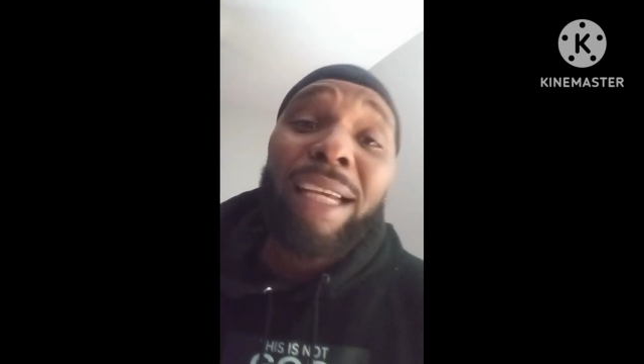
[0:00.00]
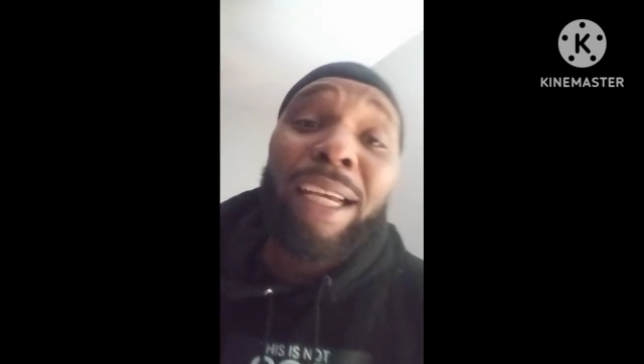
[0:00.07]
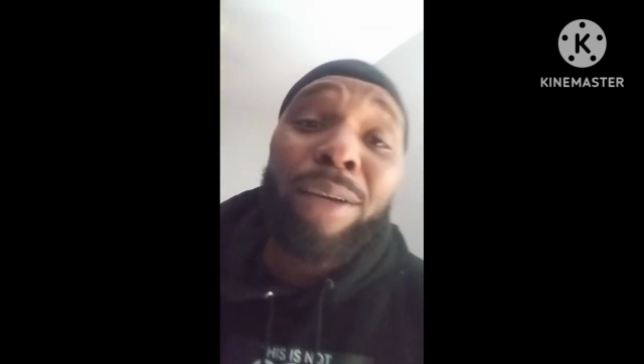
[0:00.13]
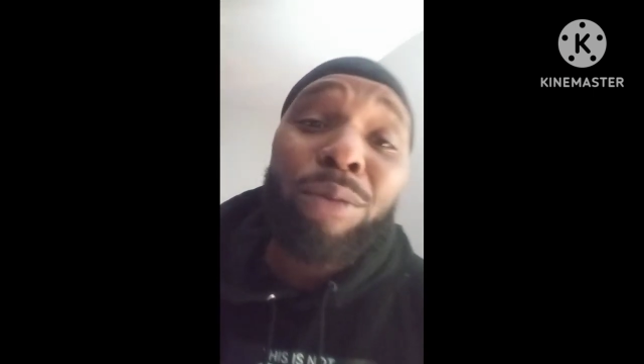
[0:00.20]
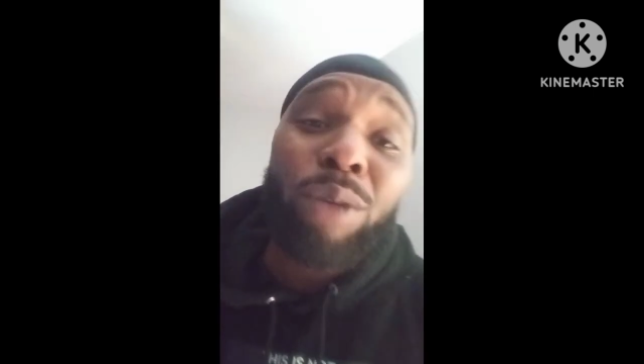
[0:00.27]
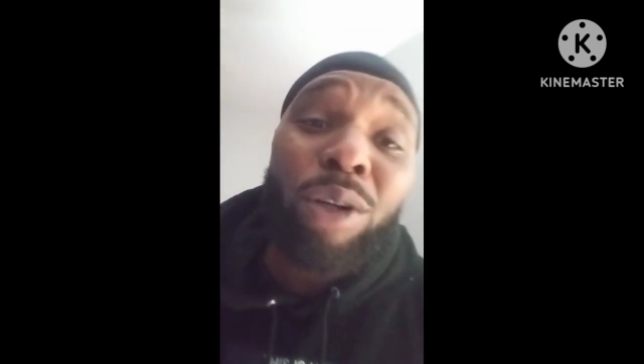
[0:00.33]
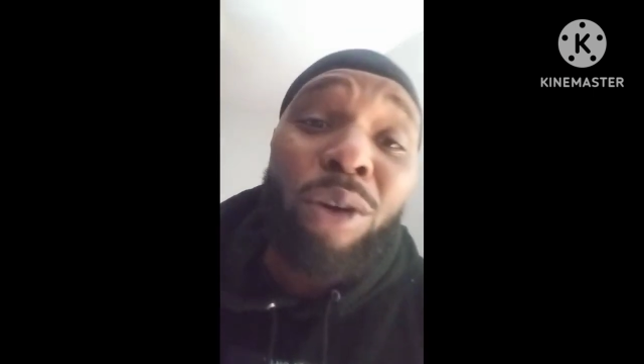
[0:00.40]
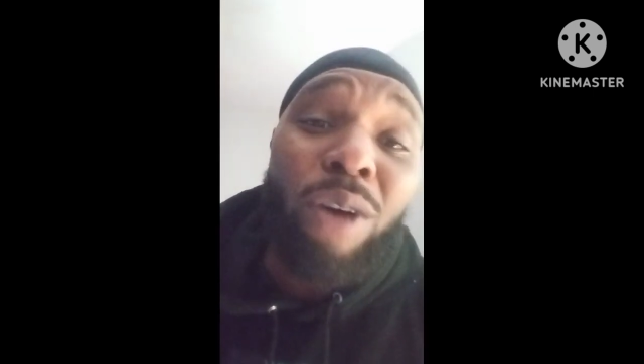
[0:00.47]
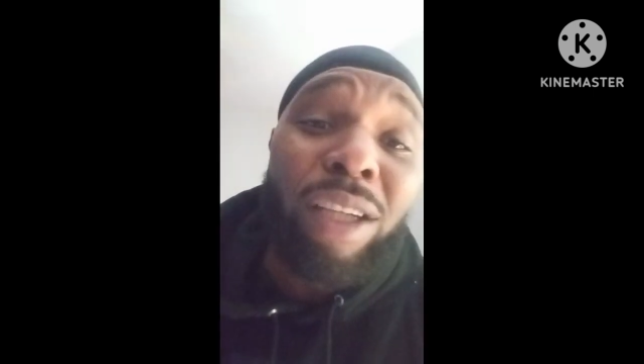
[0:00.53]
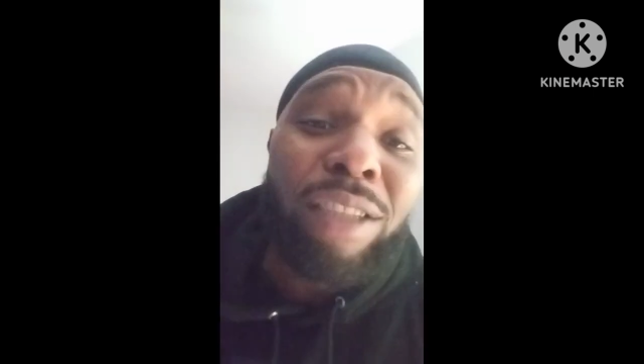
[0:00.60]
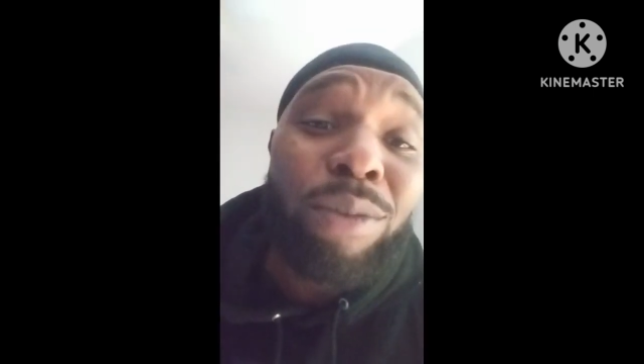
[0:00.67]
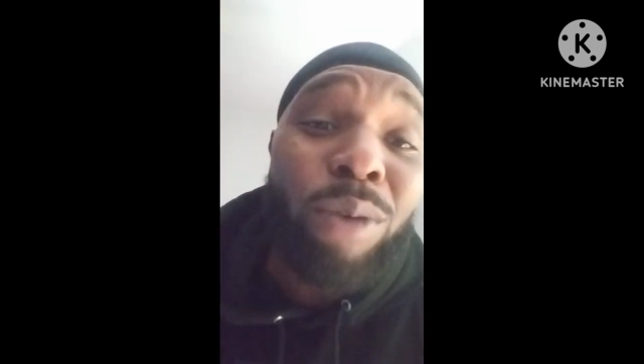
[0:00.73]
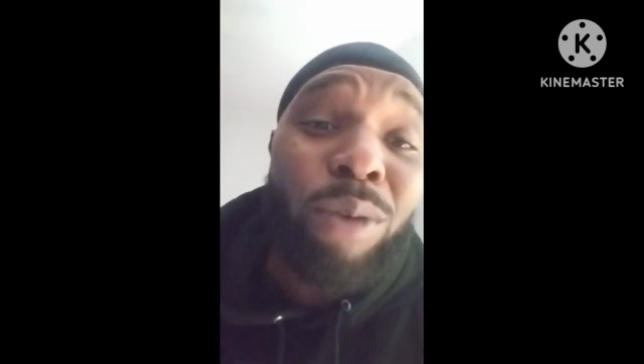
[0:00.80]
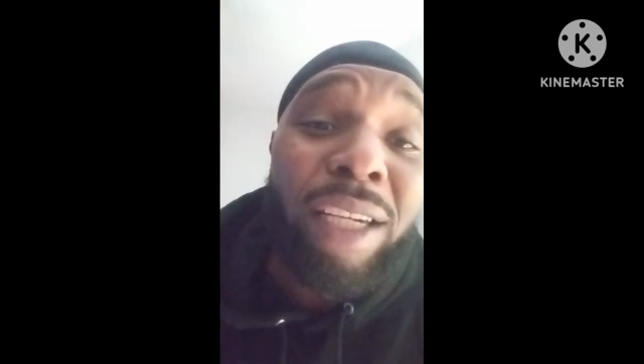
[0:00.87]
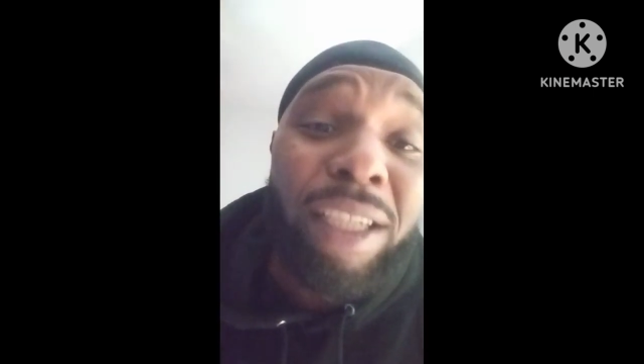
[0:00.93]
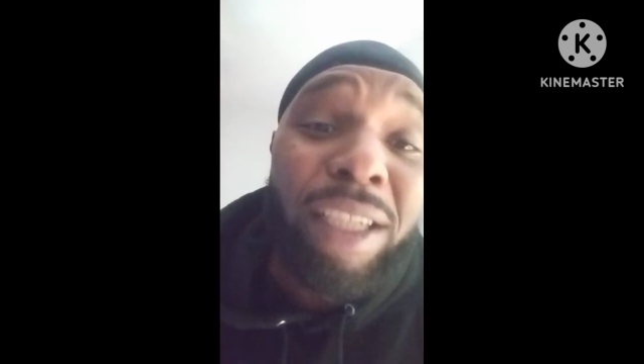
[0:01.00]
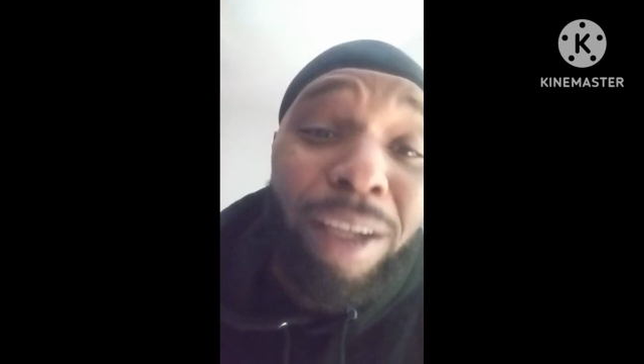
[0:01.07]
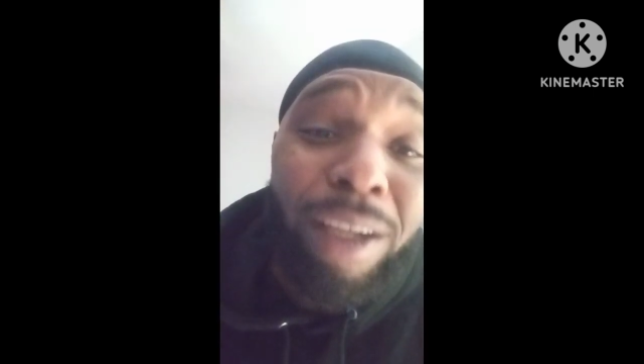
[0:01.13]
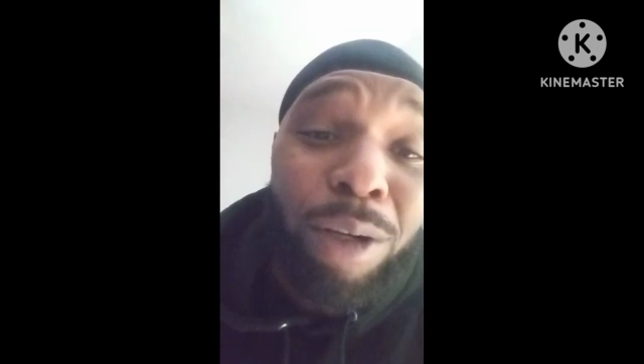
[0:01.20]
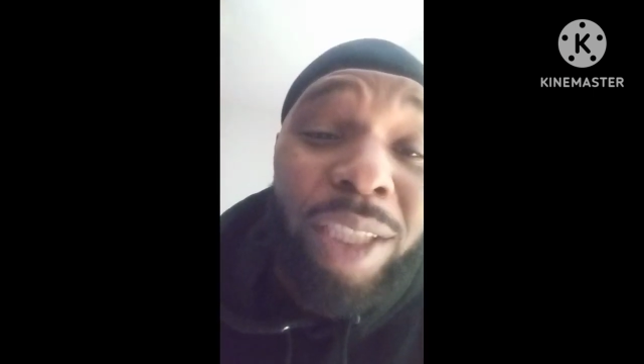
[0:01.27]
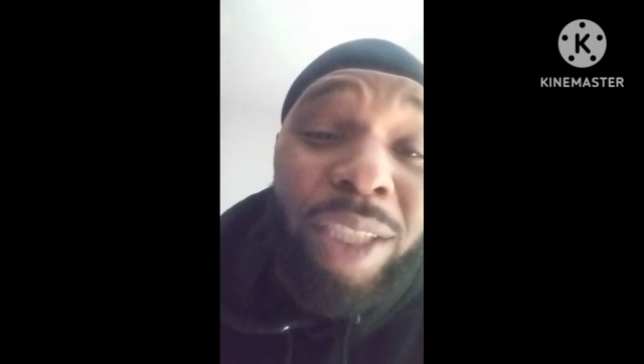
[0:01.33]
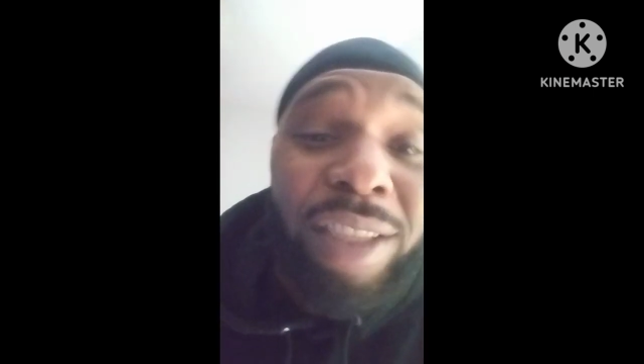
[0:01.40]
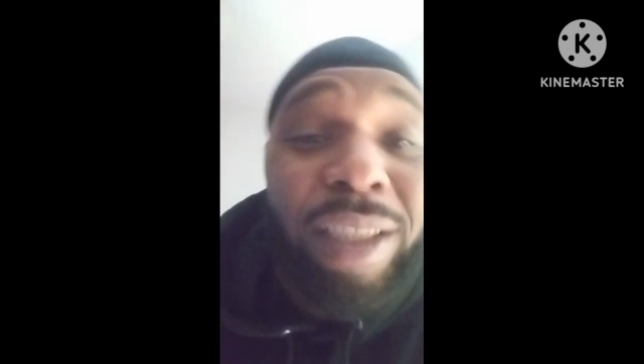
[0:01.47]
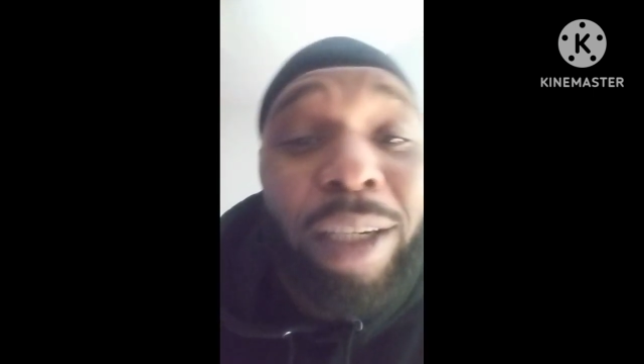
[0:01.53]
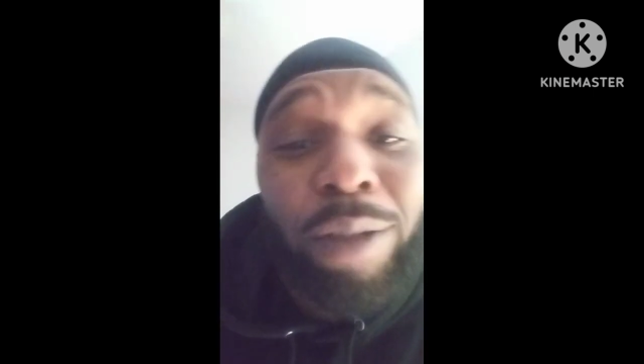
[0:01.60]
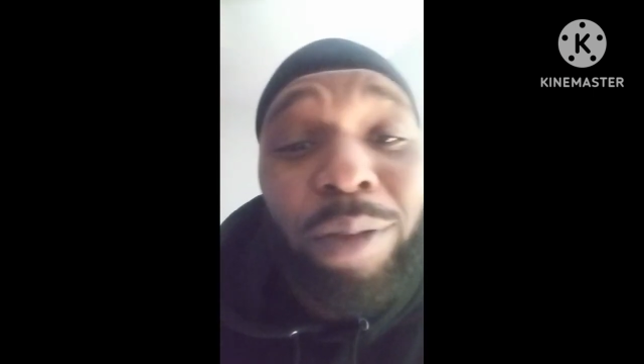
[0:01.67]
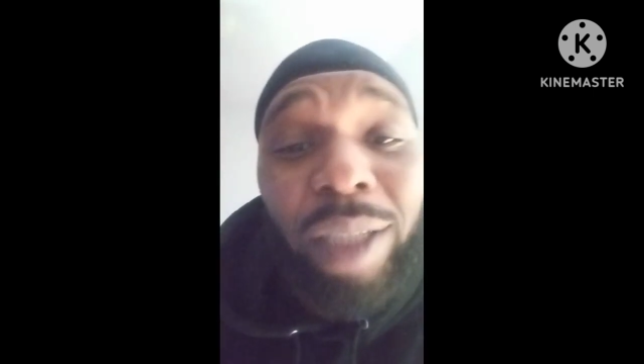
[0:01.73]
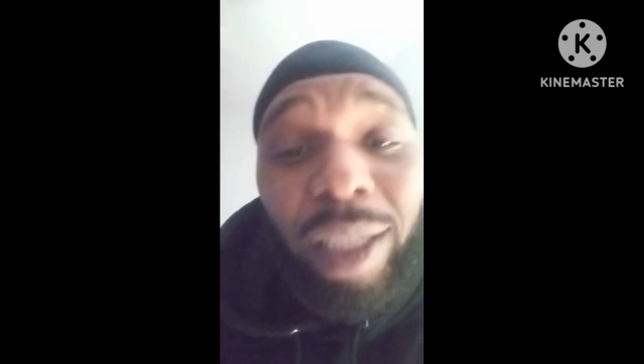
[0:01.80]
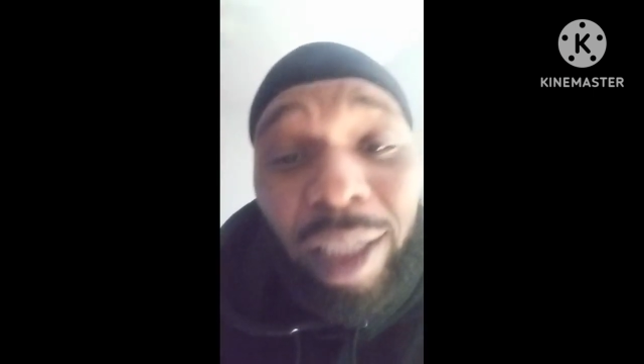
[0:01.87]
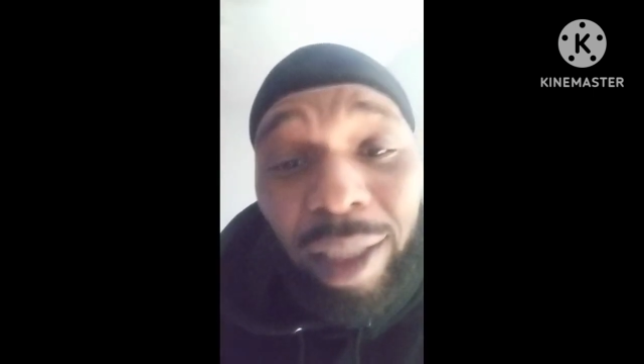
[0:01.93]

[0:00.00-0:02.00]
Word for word: And regardless where he go, he's going to